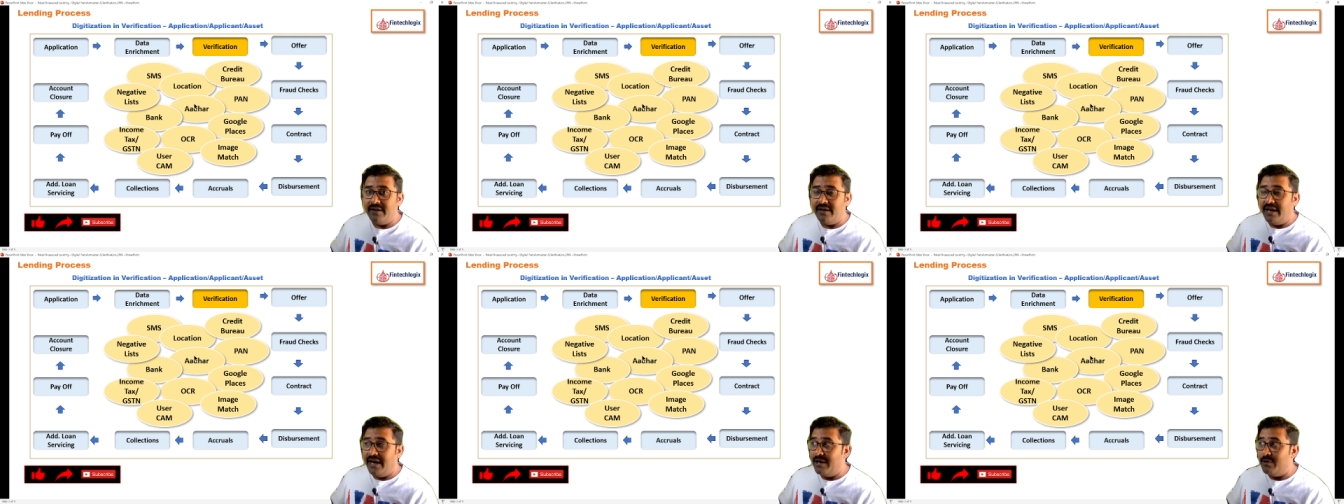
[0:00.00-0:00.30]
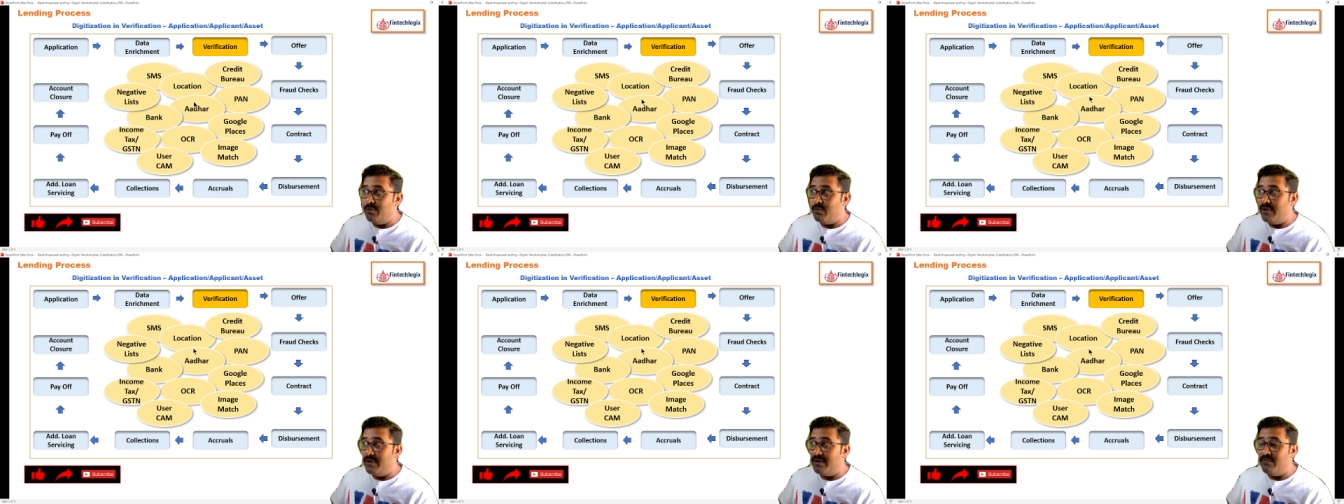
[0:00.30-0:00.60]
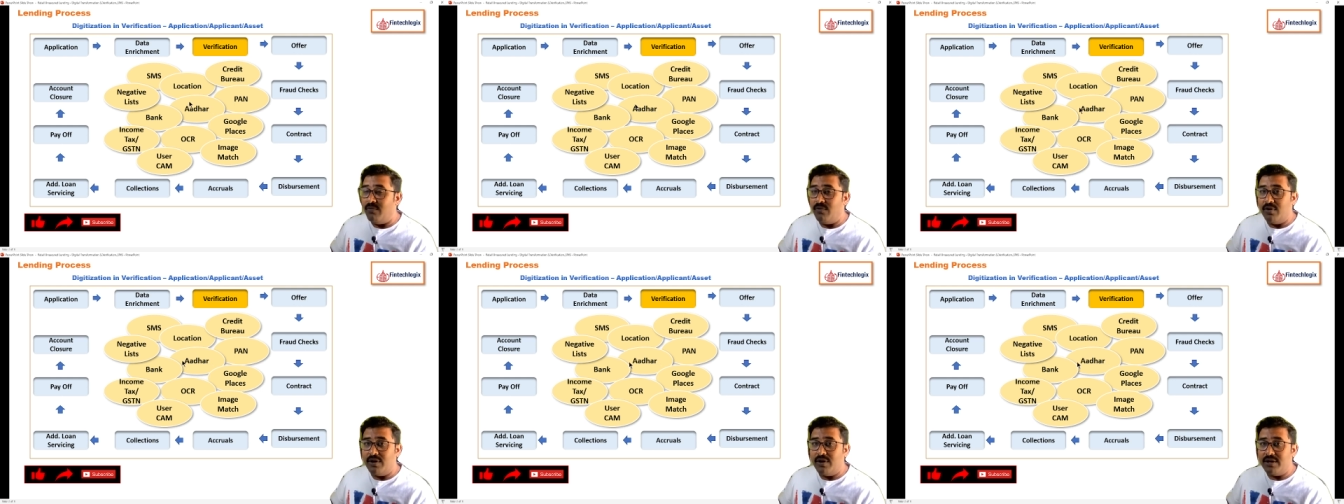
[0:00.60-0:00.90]
And we are
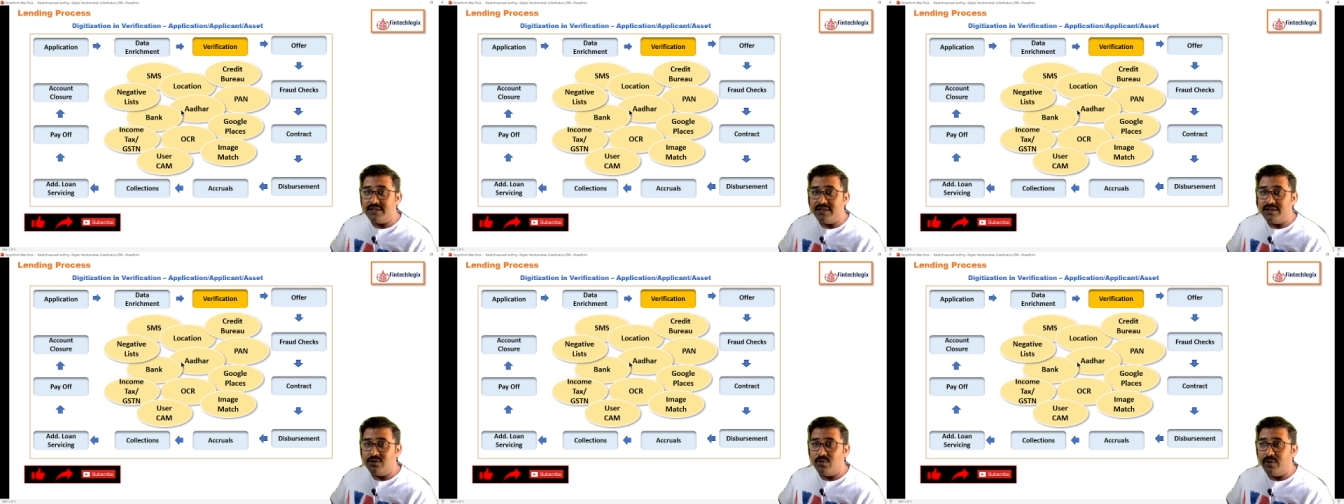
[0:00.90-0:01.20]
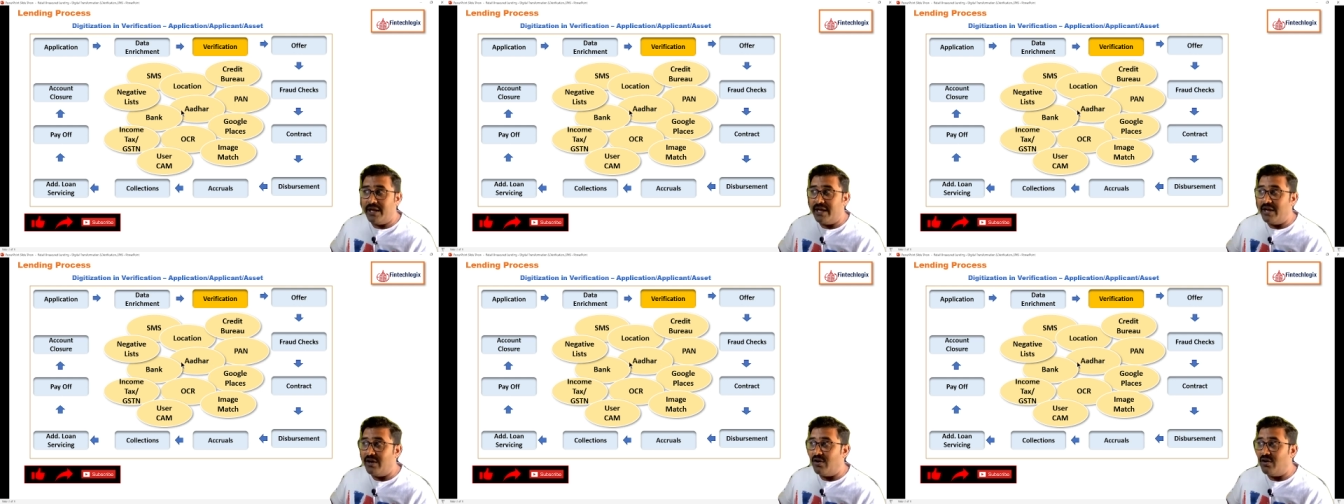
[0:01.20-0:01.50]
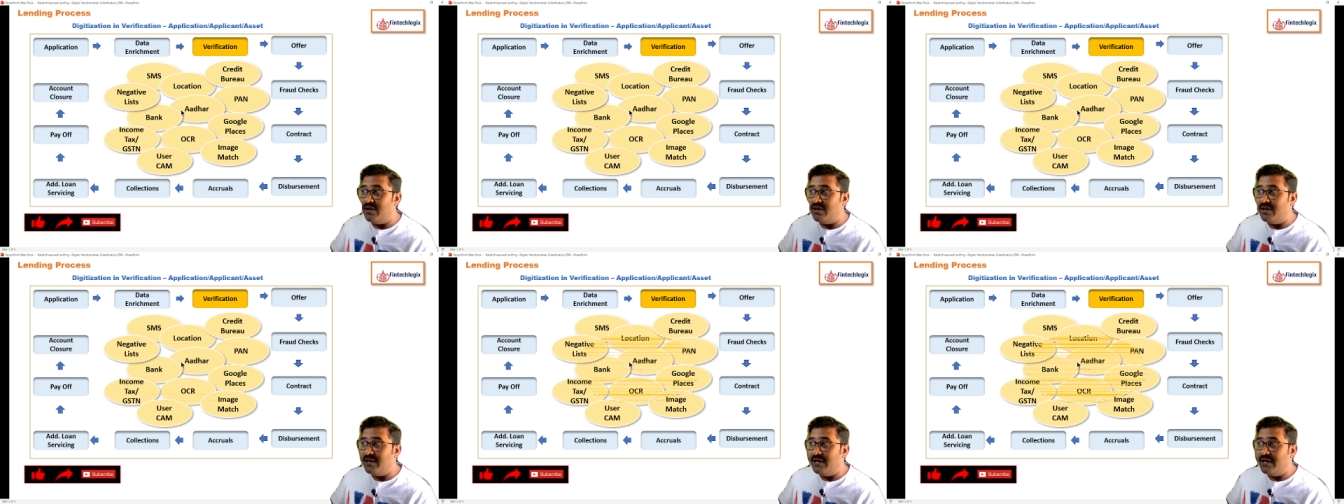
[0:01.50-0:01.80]
focusing today
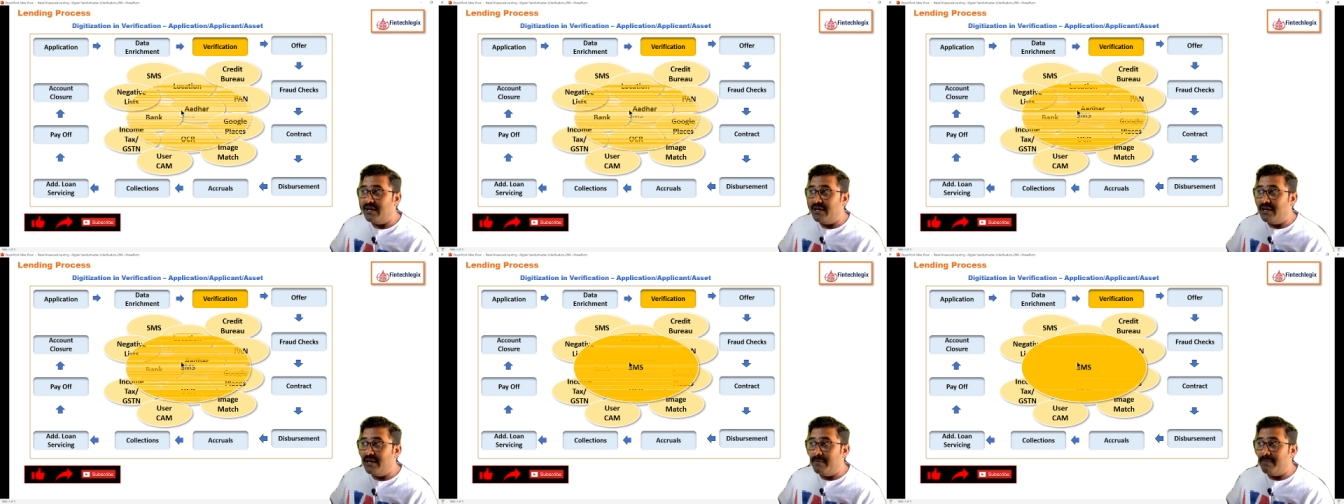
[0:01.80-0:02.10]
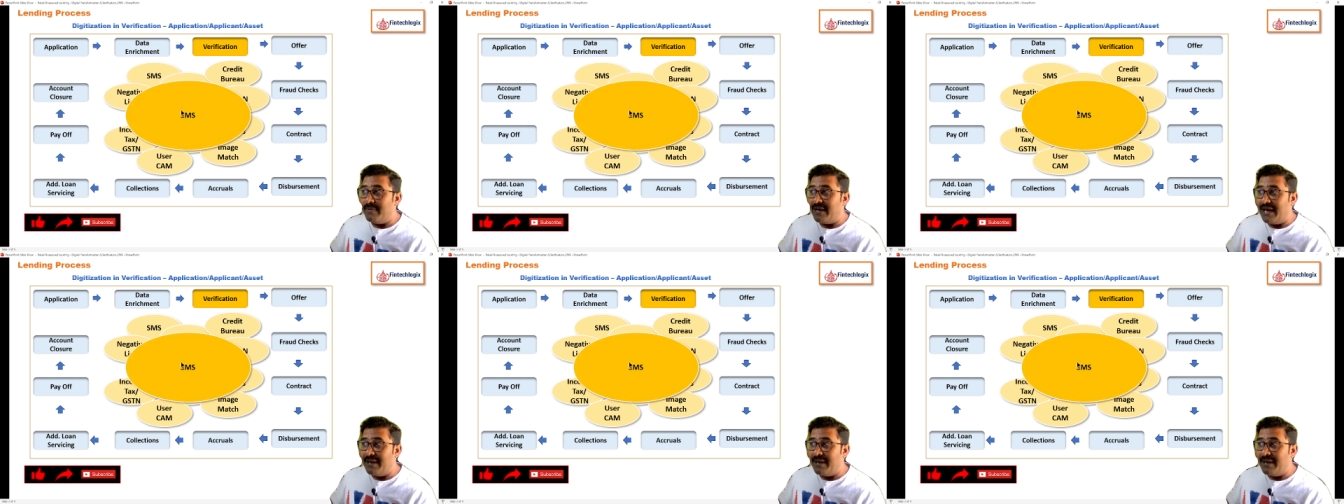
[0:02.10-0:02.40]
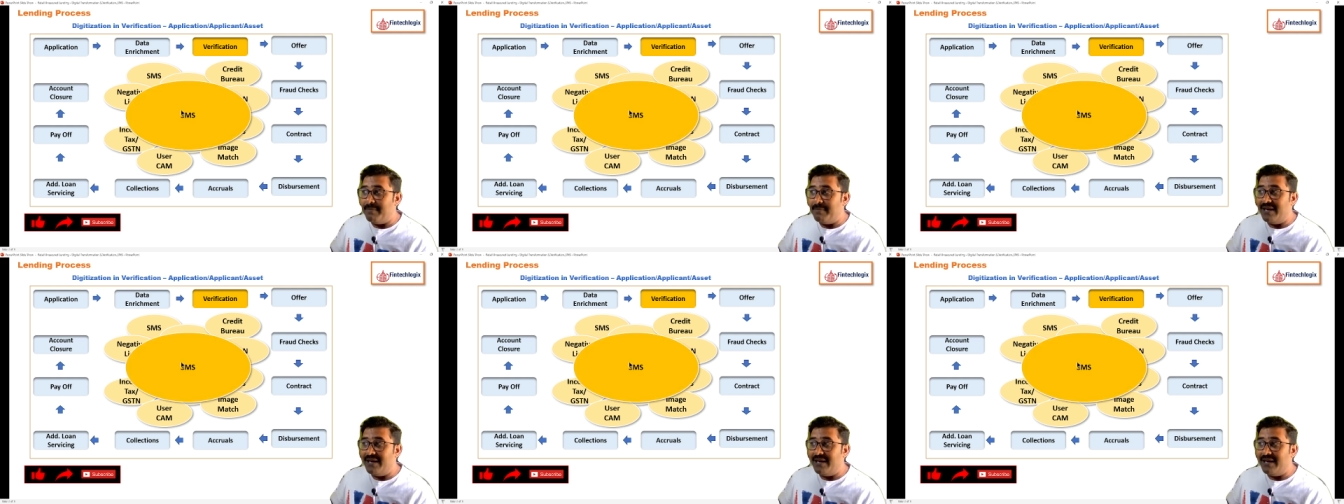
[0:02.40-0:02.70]
on
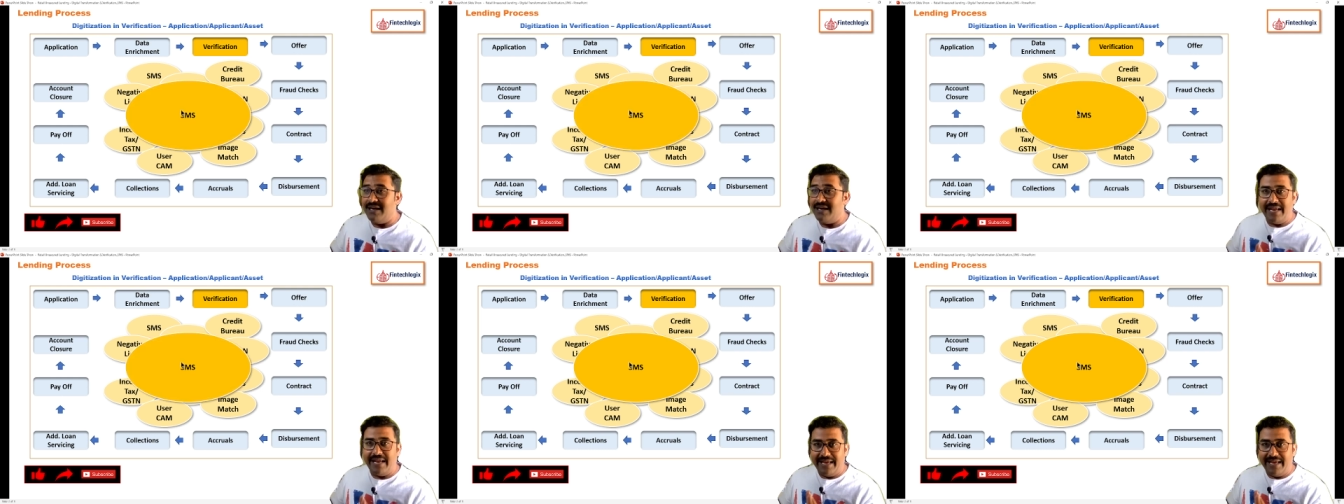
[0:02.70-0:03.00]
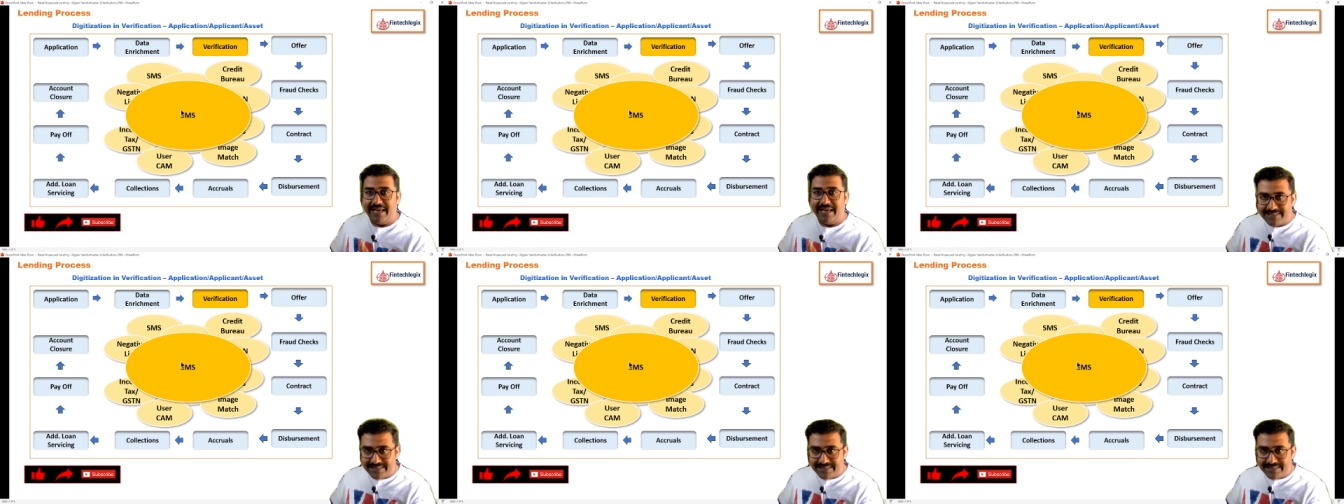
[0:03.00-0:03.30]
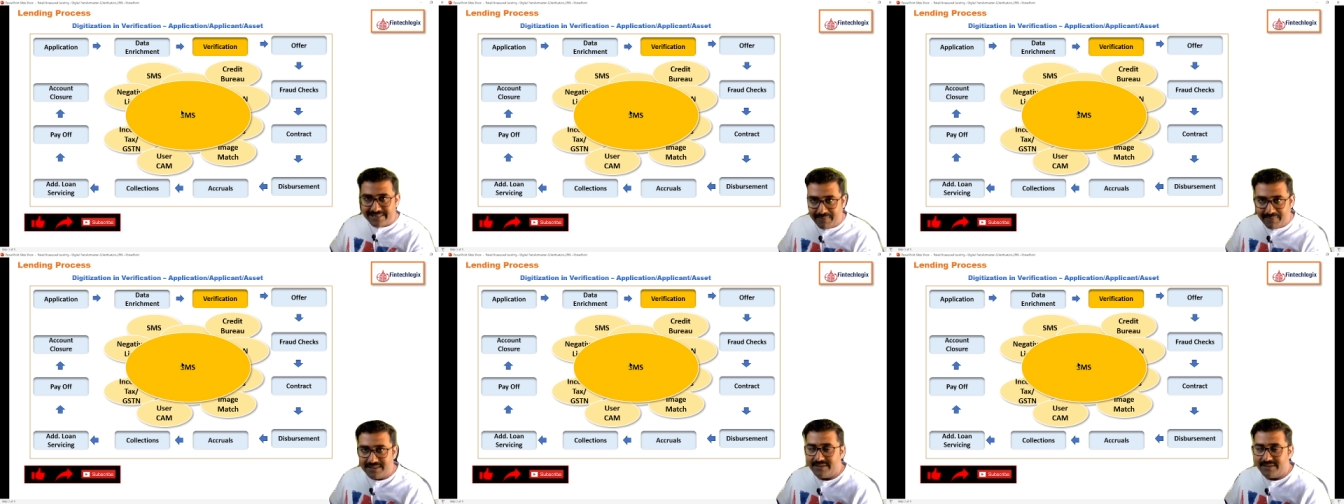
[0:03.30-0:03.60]
primarily
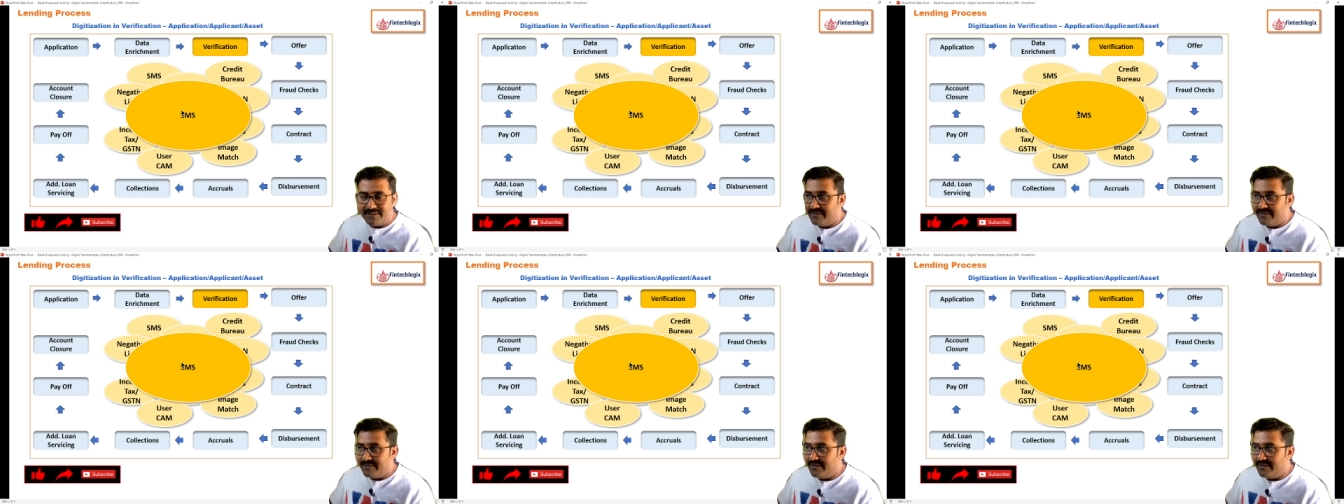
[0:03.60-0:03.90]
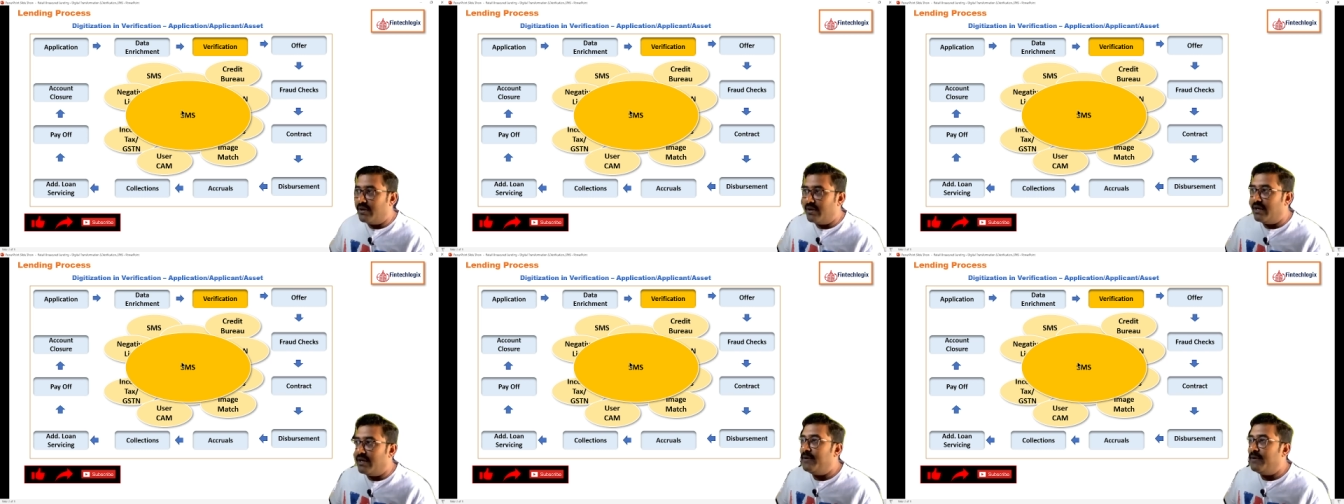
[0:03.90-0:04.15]
SMS, okay?